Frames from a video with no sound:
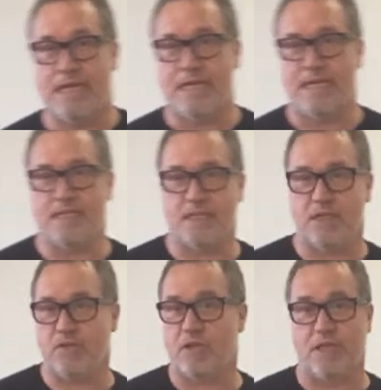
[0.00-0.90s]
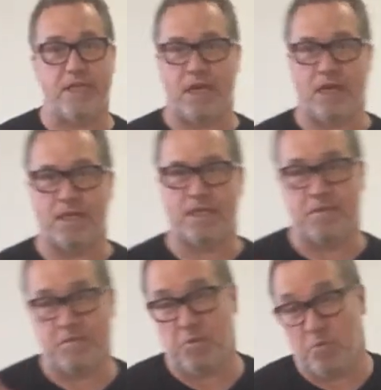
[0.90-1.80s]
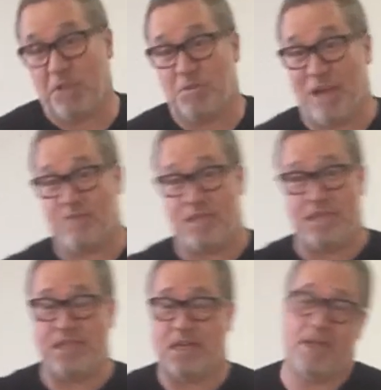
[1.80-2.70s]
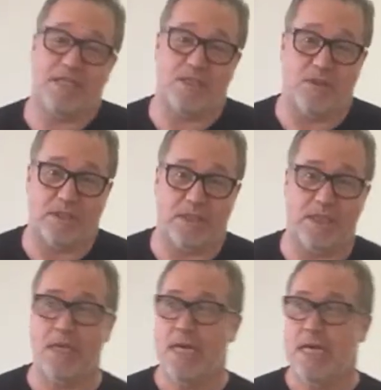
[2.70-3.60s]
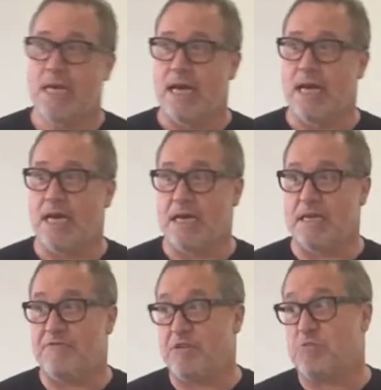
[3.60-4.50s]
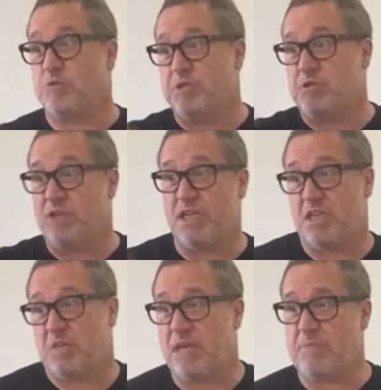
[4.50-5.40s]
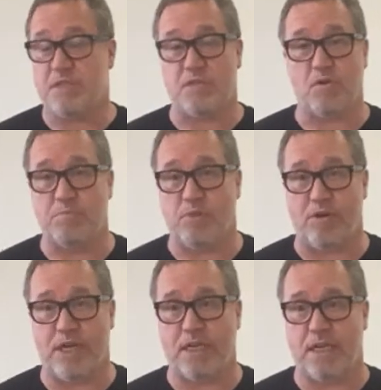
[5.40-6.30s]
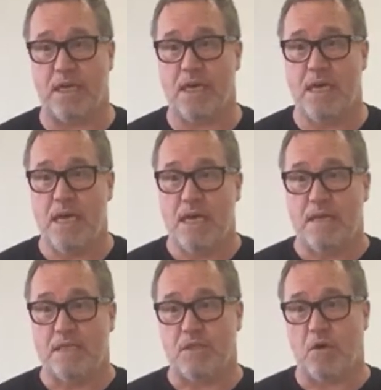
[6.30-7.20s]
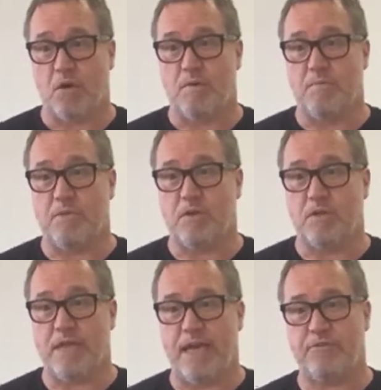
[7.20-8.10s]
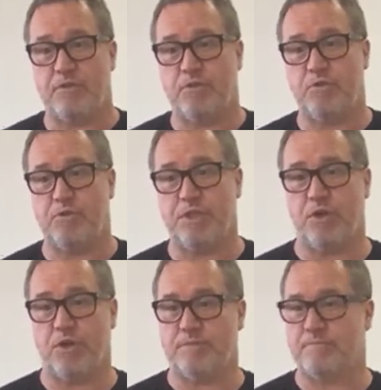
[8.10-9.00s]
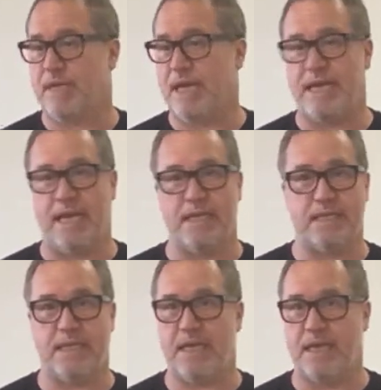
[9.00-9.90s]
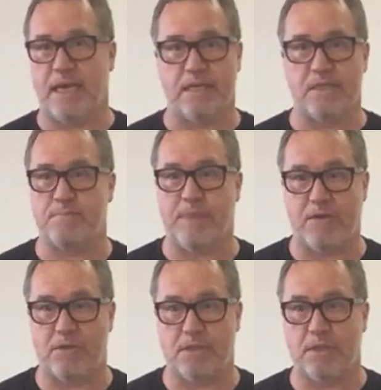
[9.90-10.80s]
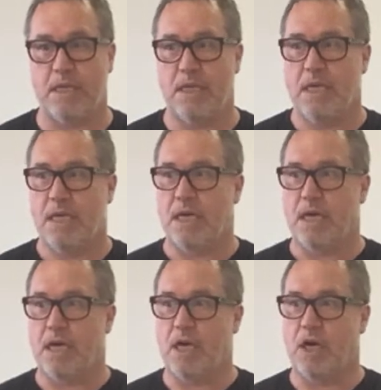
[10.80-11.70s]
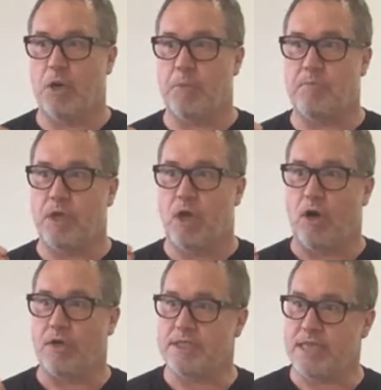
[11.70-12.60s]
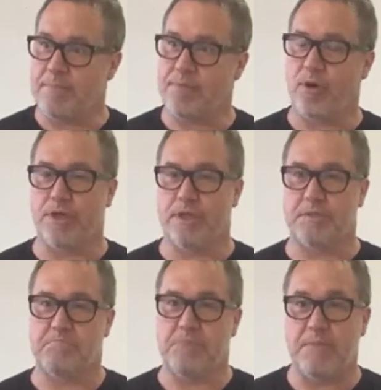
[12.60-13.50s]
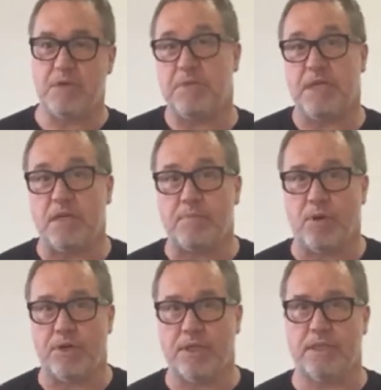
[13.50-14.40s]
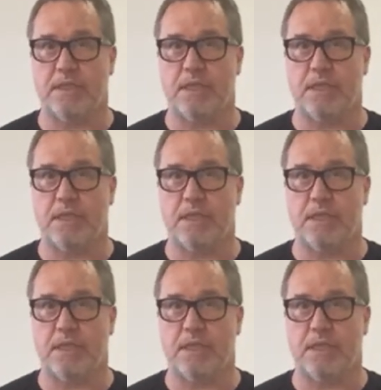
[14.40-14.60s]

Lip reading: is not linear. You want to have it linear, but it's not. If it would be linear, maybe it's also boring. So because you have to return again and again, like in a spiral, on the same point, maybe a beginner point.